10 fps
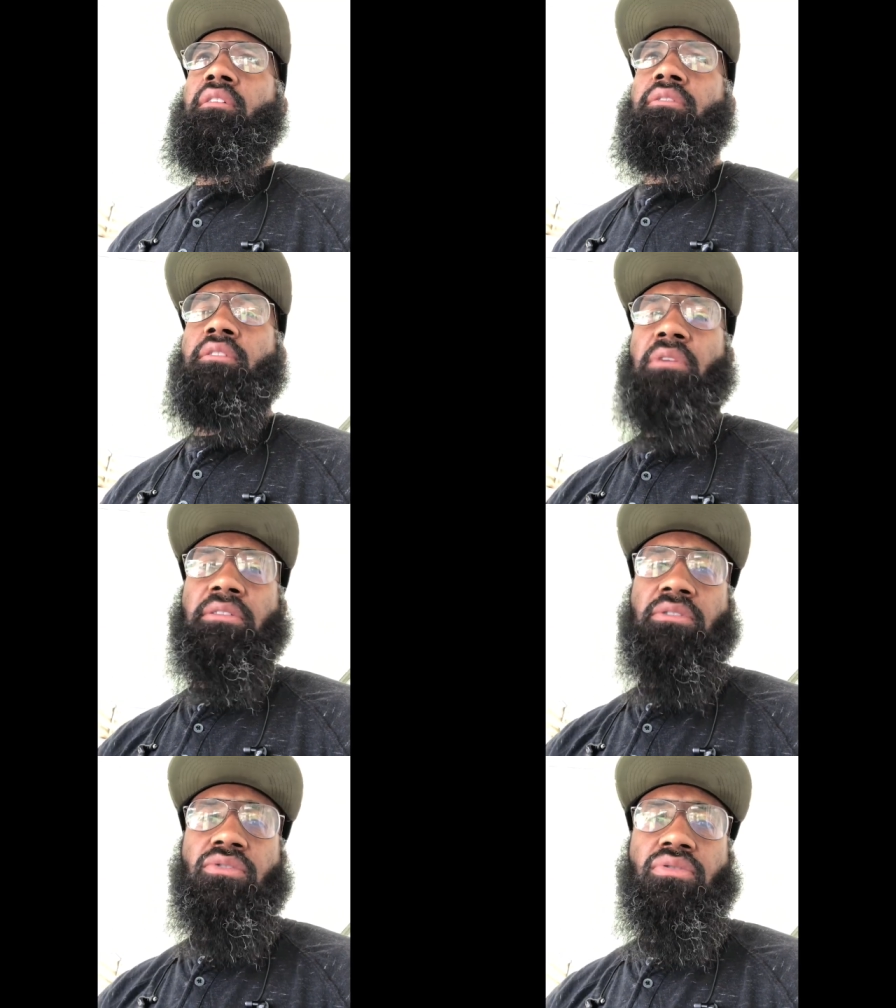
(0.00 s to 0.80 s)
the
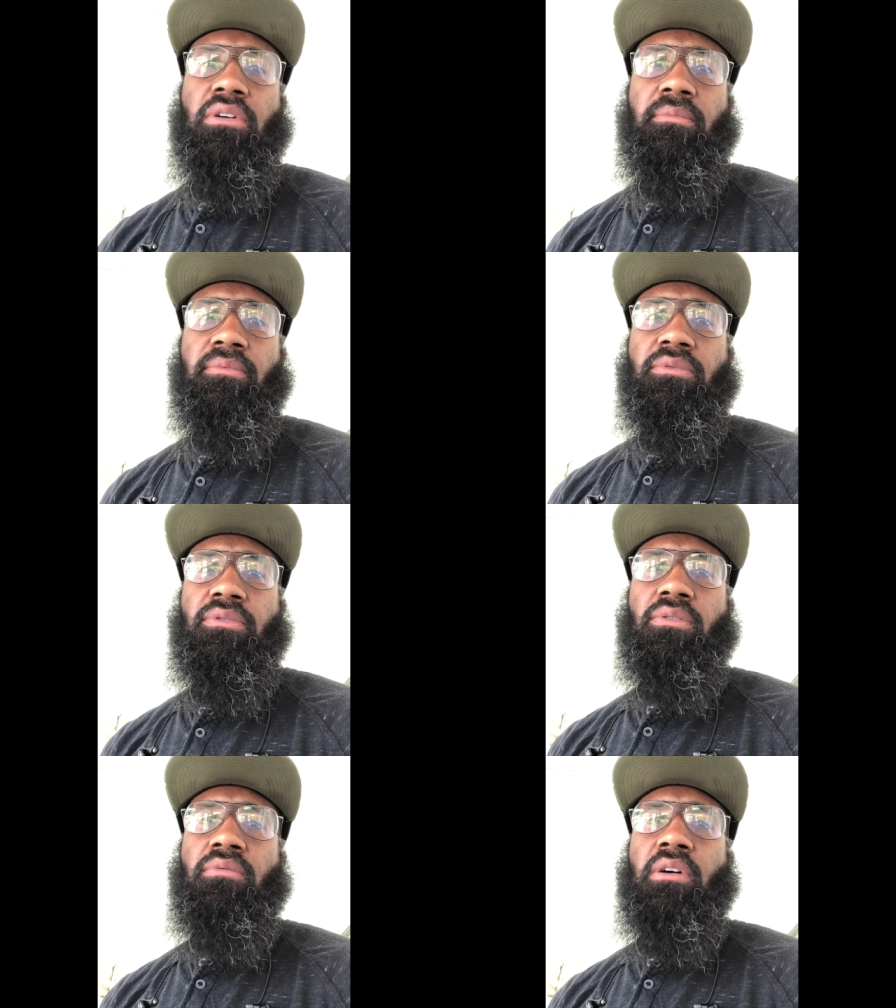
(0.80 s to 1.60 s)
rest of the trip
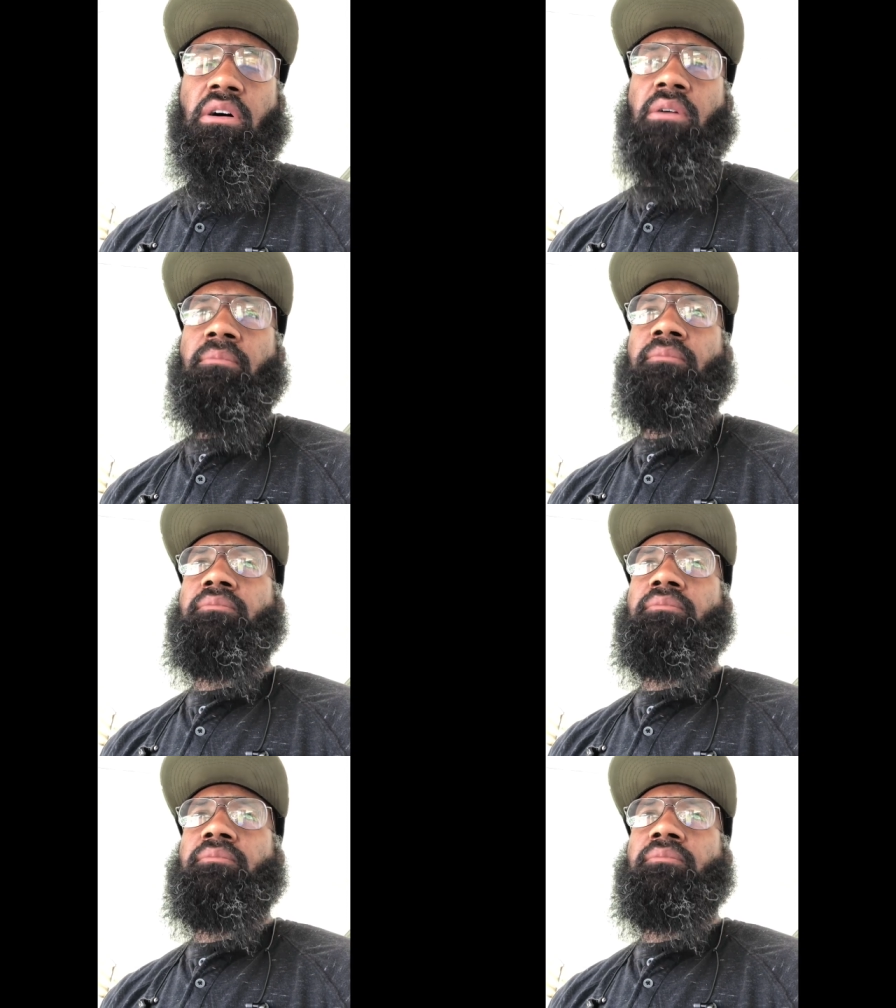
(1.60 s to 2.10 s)
to um,